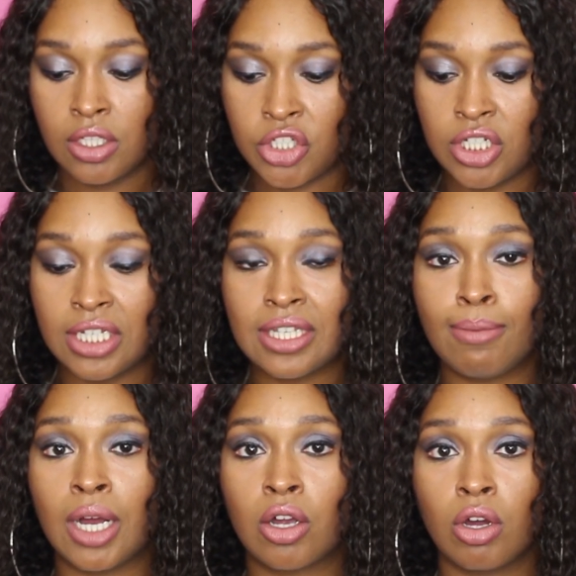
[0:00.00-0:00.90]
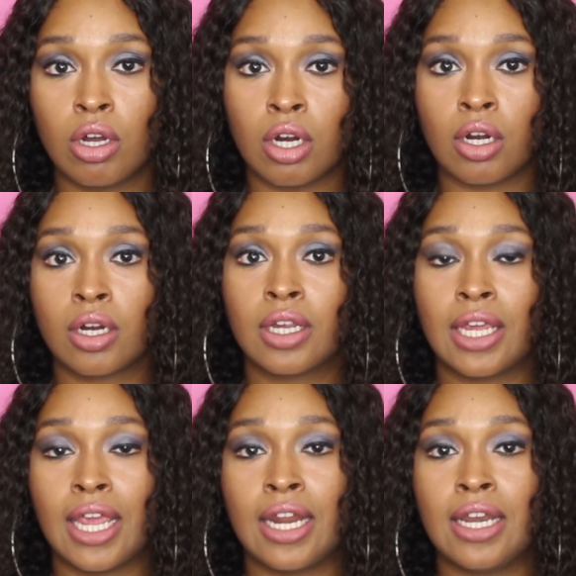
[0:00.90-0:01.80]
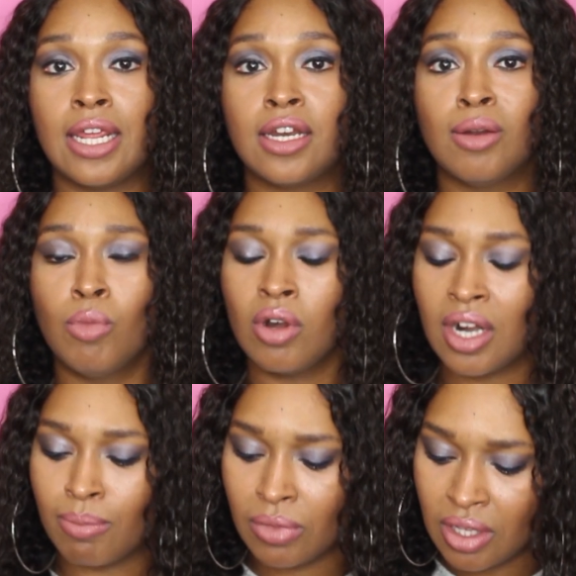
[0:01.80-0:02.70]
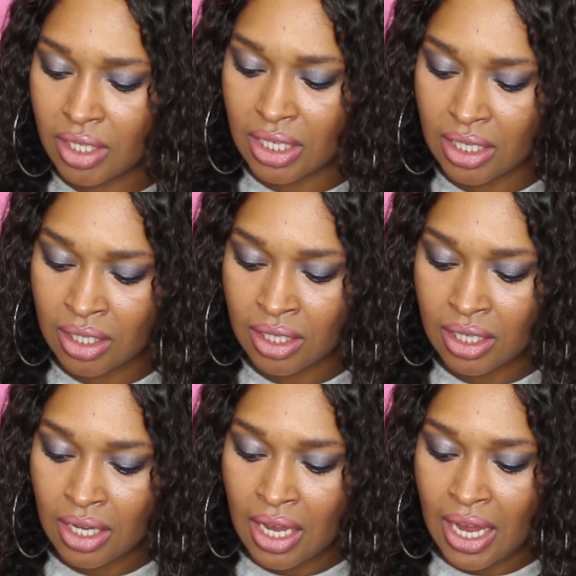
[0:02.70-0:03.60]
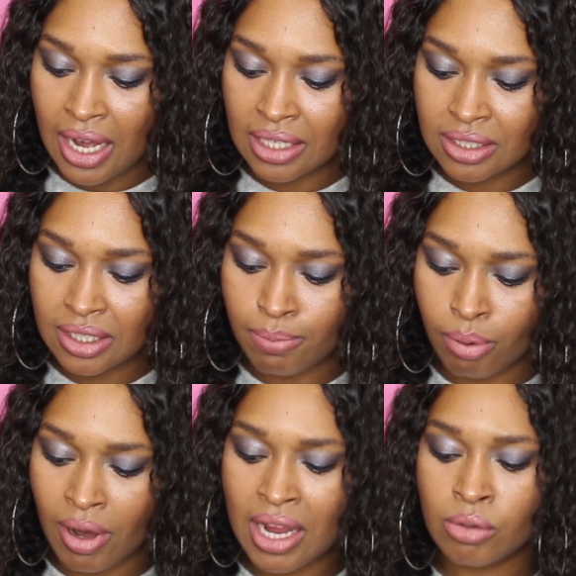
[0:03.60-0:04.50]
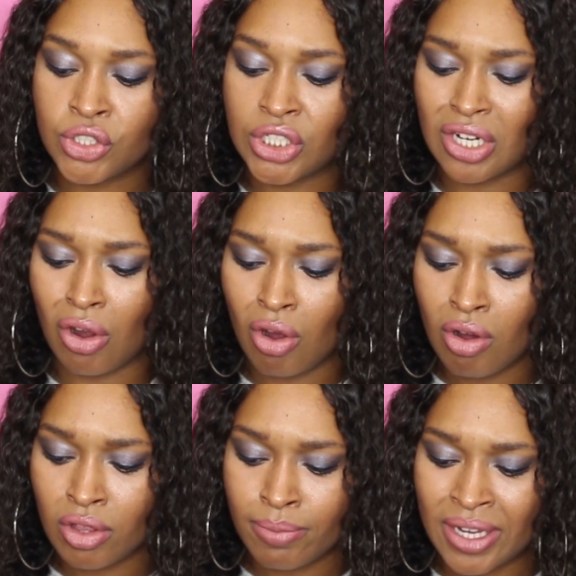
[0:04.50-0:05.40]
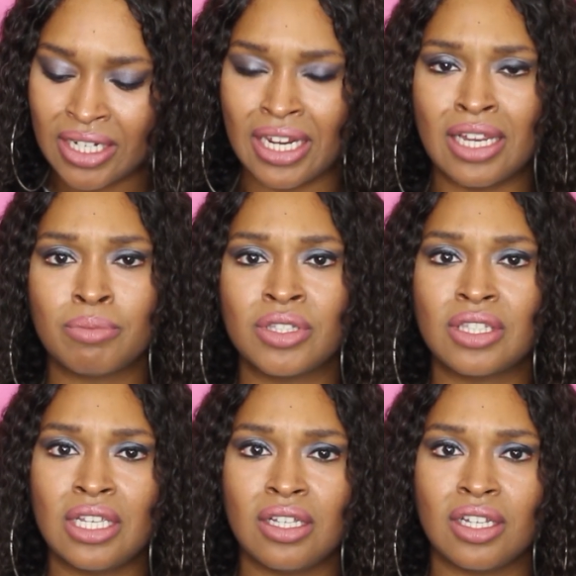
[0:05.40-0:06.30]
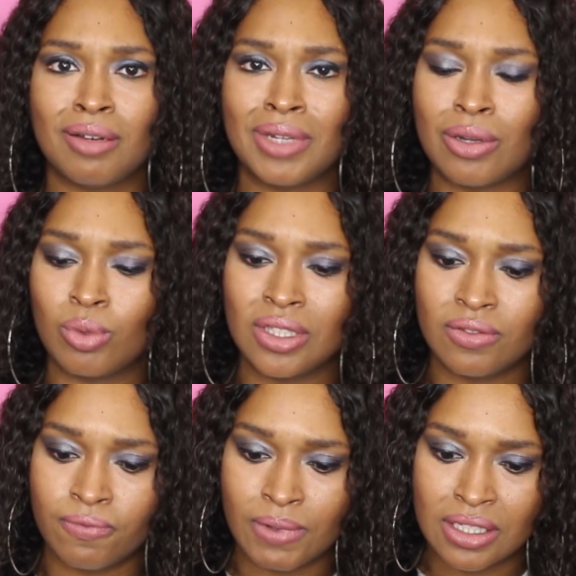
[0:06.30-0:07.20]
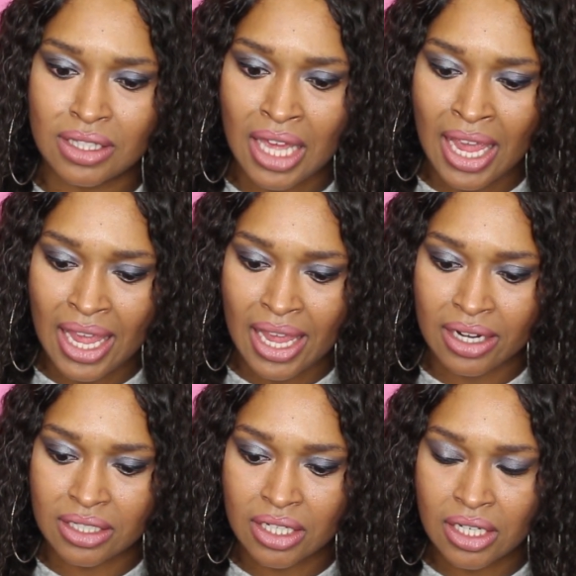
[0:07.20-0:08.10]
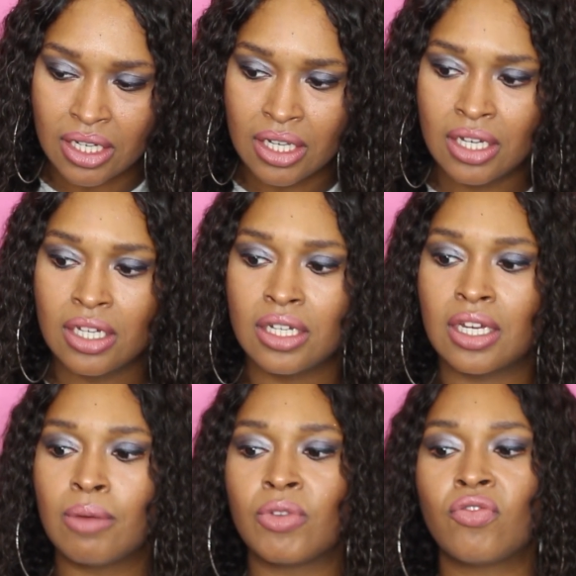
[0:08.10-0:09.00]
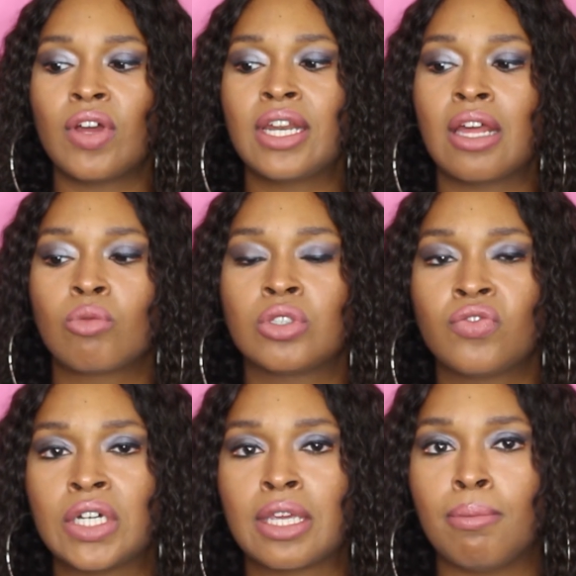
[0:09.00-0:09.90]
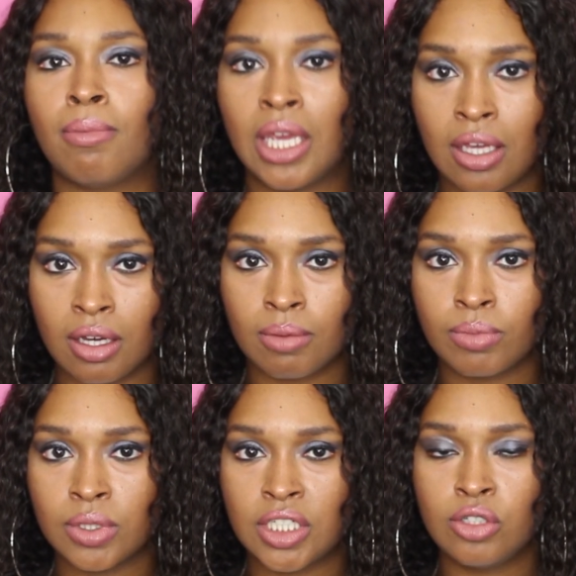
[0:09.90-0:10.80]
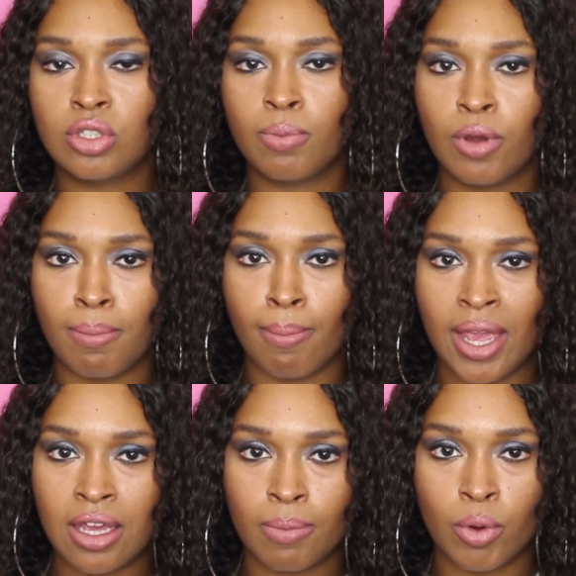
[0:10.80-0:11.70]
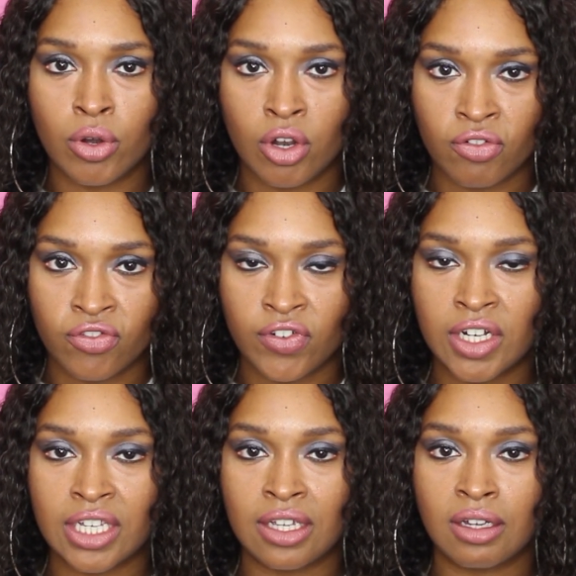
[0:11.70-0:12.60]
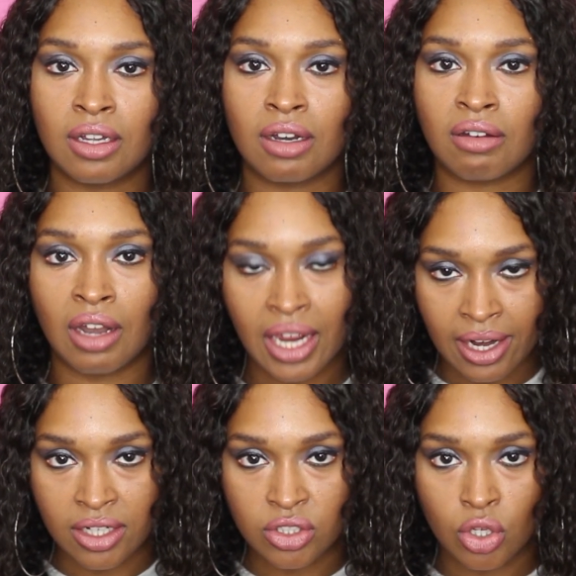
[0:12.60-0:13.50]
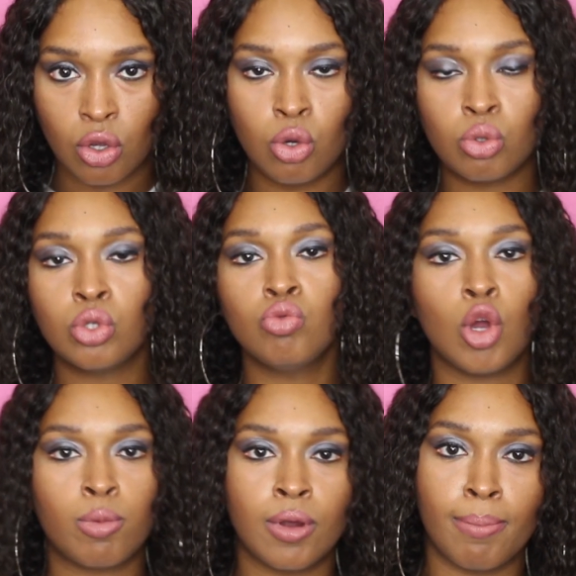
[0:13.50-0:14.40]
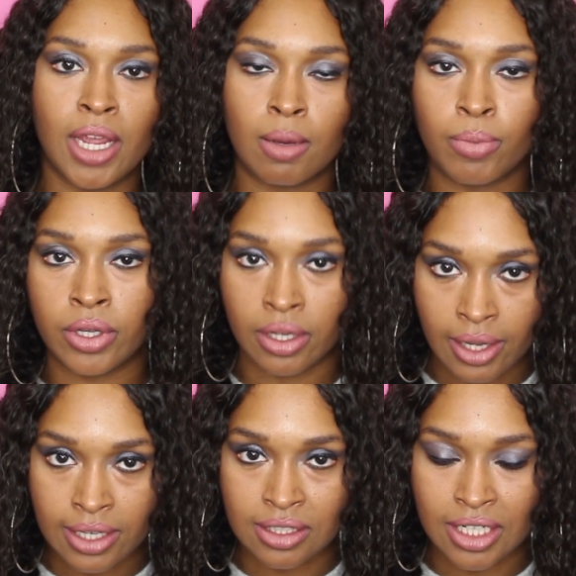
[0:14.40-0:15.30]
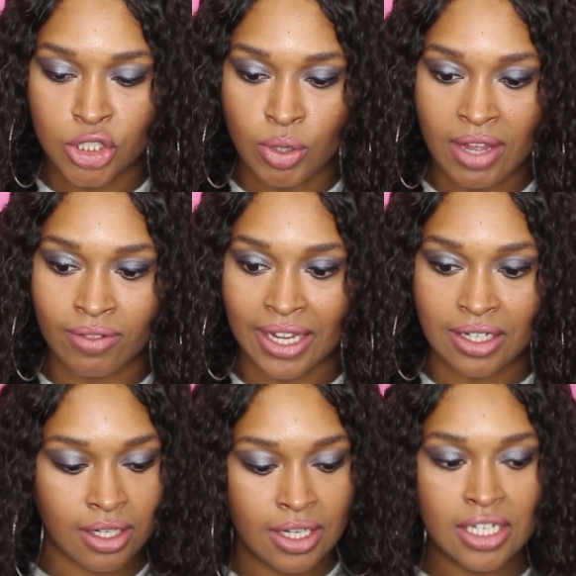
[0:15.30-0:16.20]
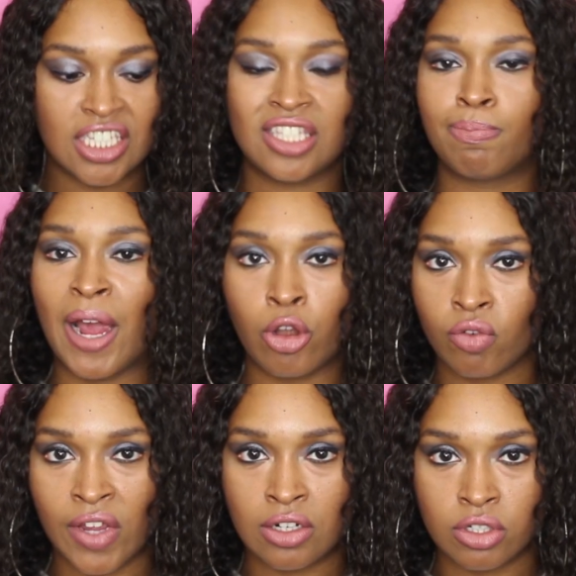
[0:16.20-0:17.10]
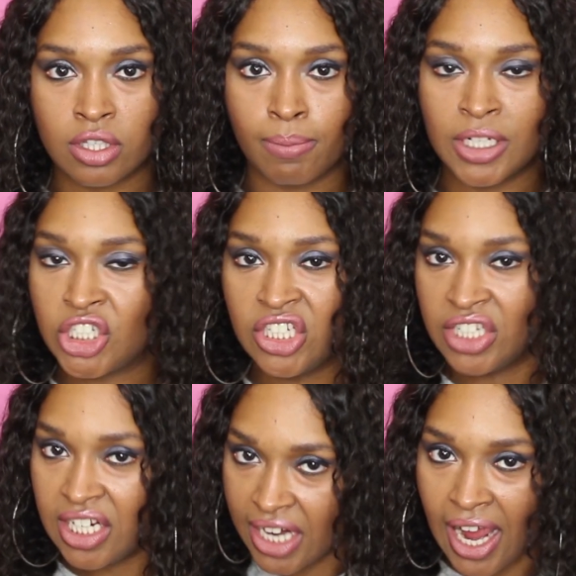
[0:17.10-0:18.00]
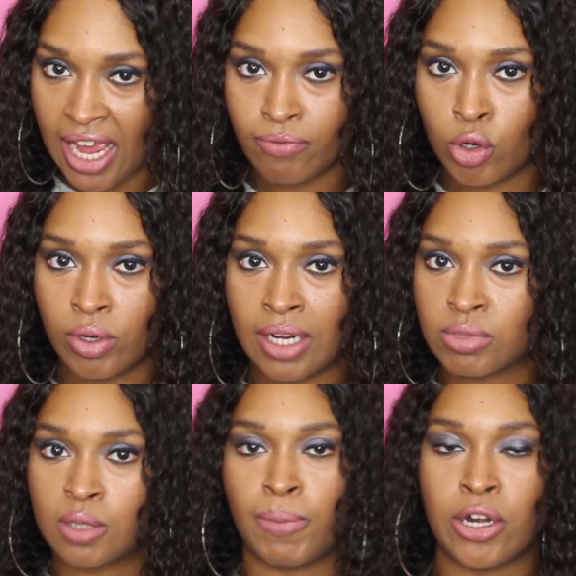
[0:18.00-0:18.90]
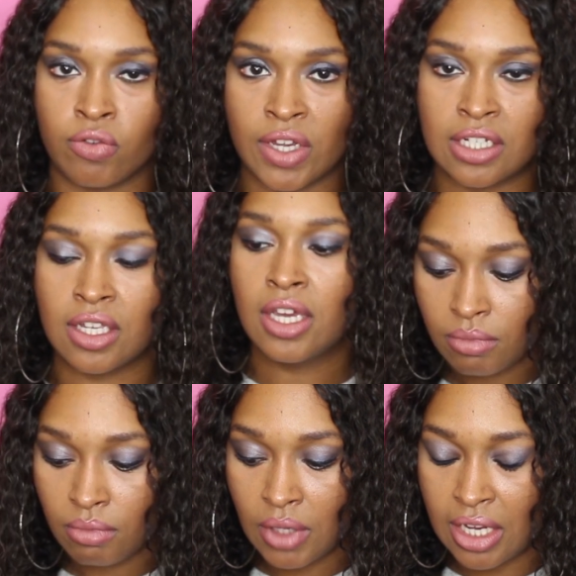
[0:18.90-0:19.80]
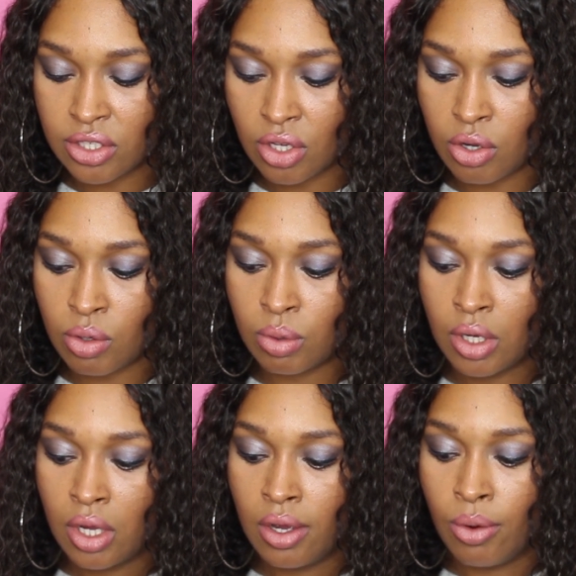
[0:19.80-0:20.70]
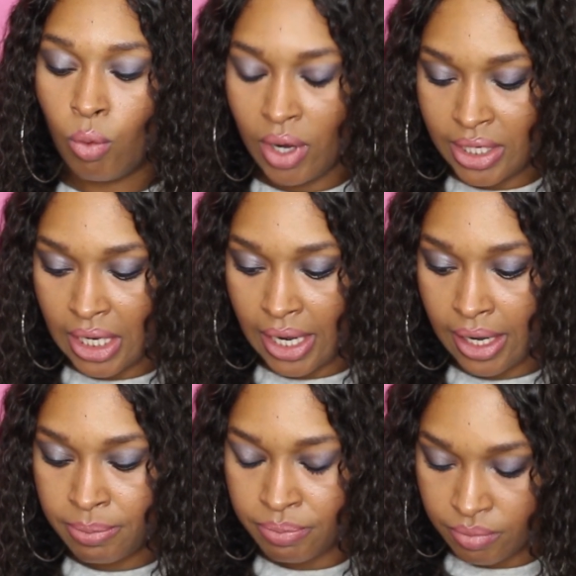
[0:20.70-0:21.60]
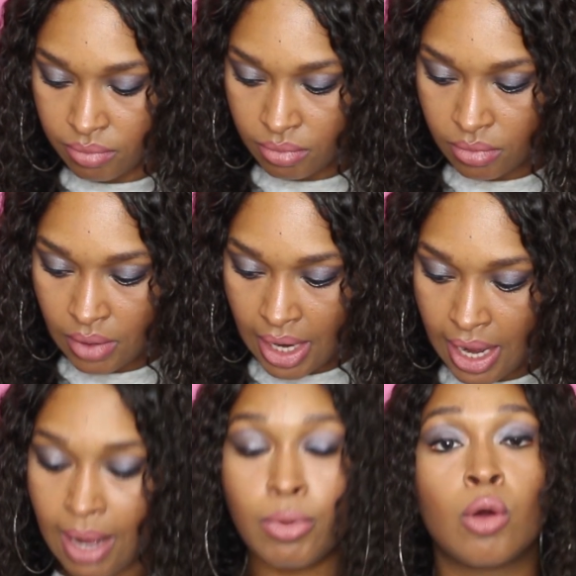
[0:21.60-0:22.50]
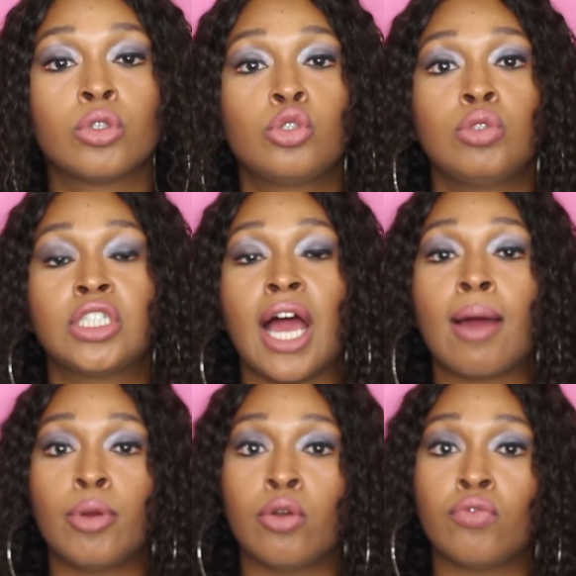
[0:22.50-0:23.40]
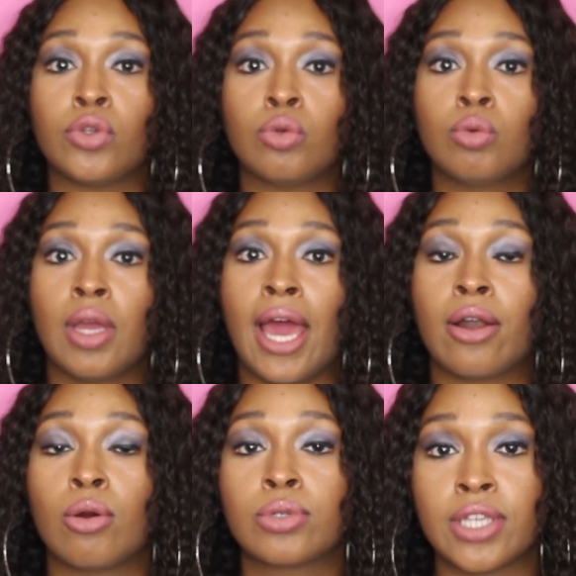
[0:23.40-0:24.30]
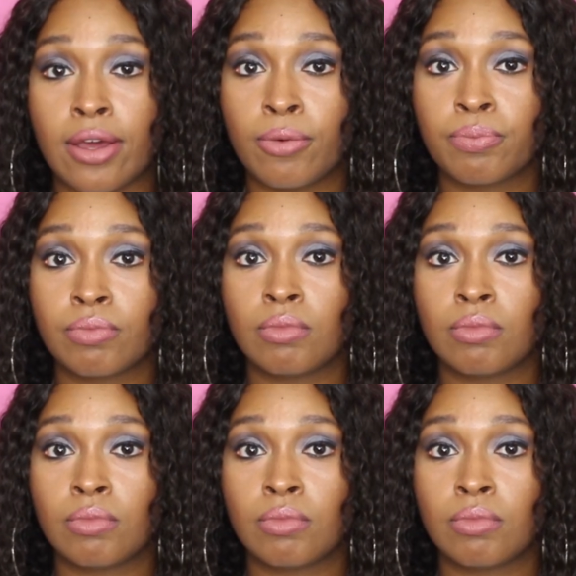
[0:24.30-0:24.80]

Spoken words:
She gets out my car and then in the morning I'm looking and I see brown shit all on my damn seat. And I'm like, what the fuck is that? Come to find out it was fucking makeup. She used to put makeup on her fucking legs. Who you know put makeup on your legs? Unless you have like spider veins or something. And she did not have no damn spider veins. And so one day, I'm going to a job interview at a hotel.